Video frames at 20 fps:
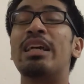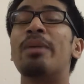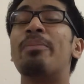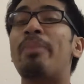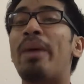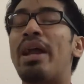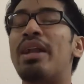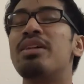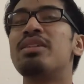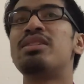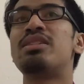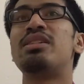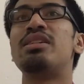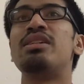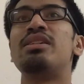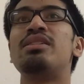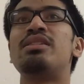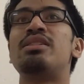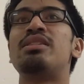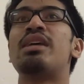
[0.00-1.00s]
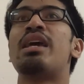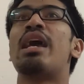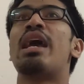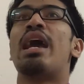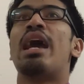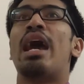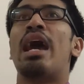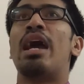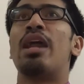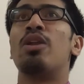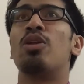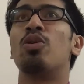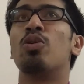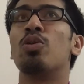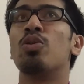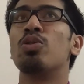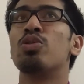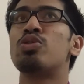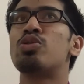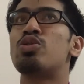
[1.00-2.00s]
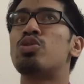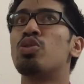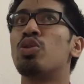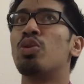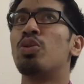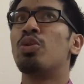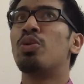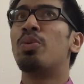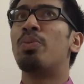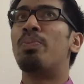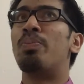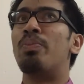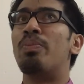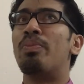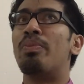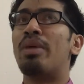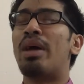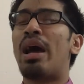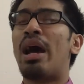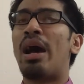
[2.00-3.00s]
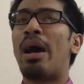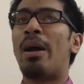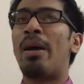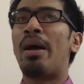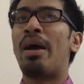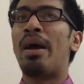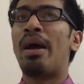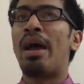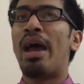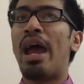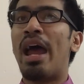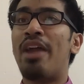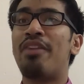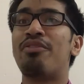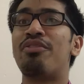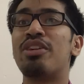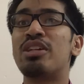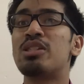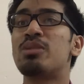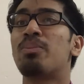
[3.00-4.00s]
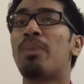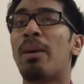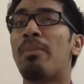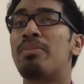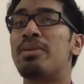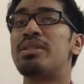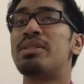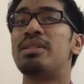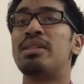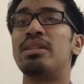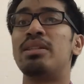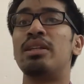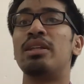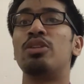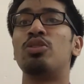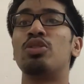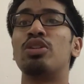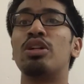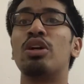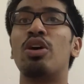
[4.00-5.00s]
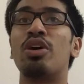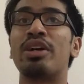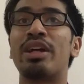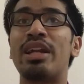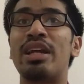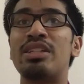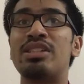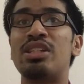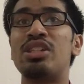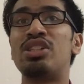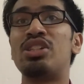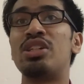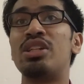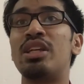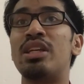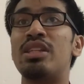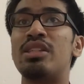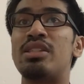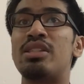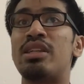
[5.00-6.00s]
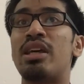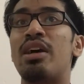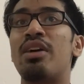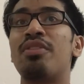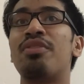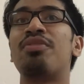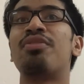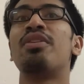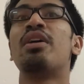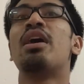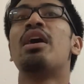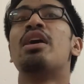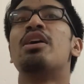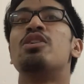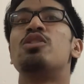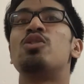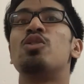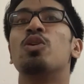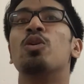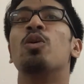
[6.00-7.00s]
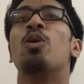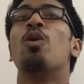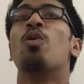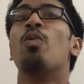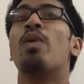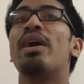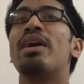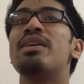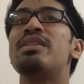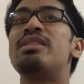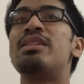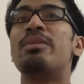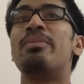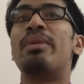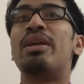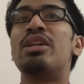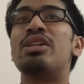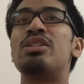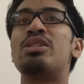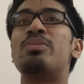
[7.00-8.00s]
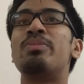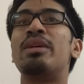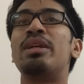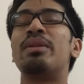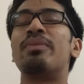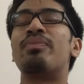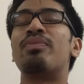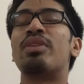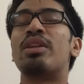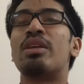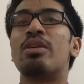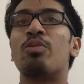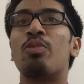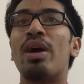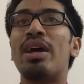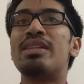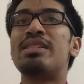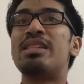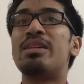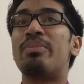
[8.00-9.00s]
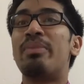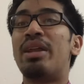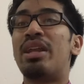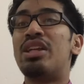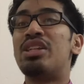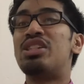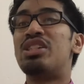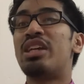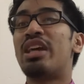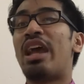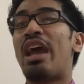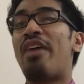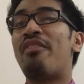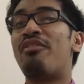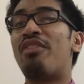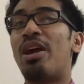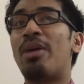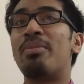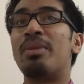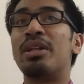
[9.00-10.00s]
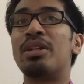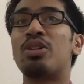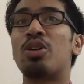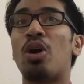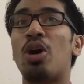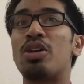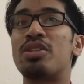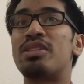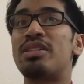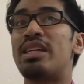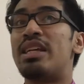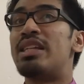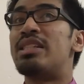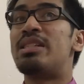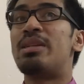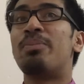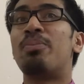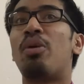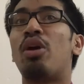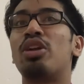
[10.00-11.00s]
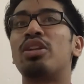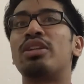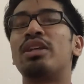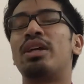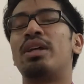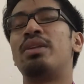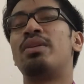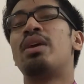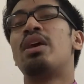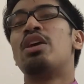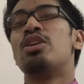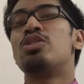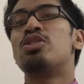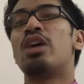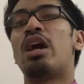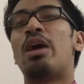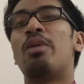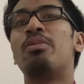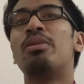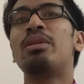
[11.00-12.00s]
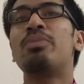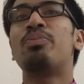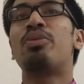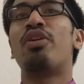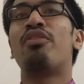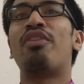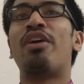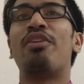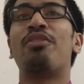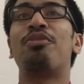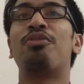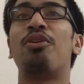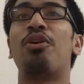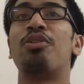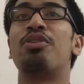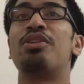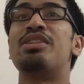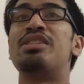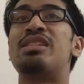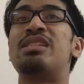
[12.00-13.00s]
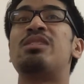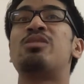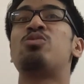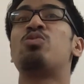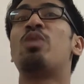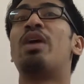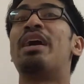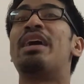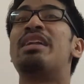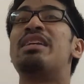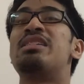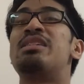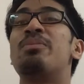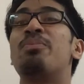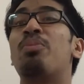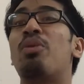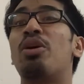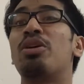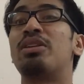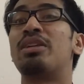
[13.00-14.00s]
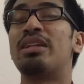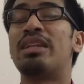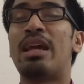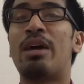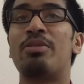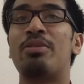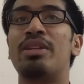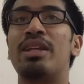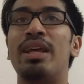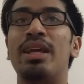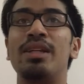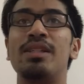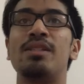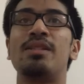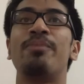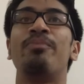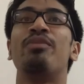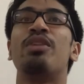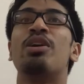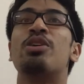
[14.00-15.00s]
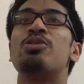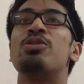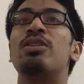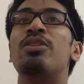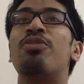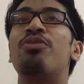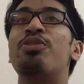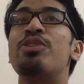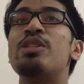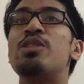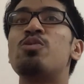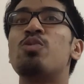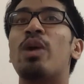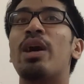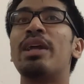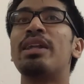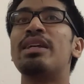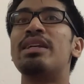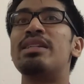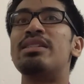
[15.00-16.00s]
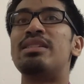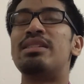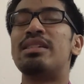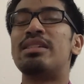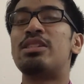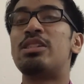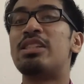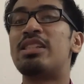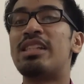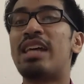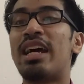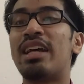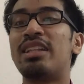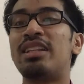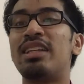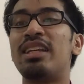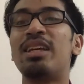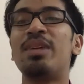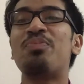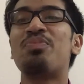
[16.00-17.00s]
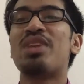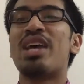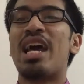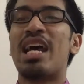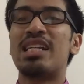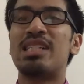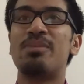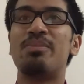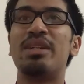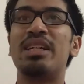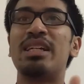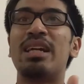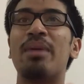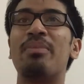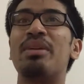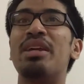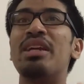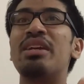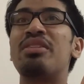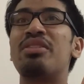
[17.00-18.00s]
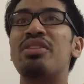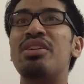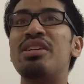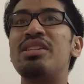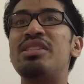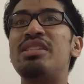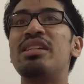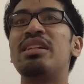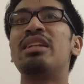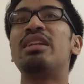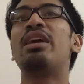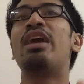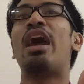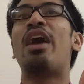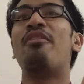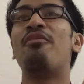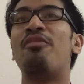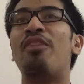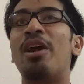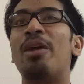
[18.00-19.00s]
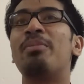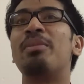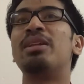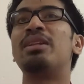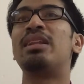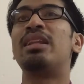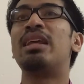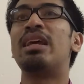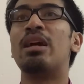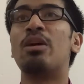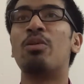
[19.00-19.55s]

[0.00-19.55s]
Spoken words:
penalties, and also adverse publicity to the organization itself. So why is it managing environment costs is important? So I will provide 4 reasons why it is important nowadays. So the first one is the society has become increasingly environmentally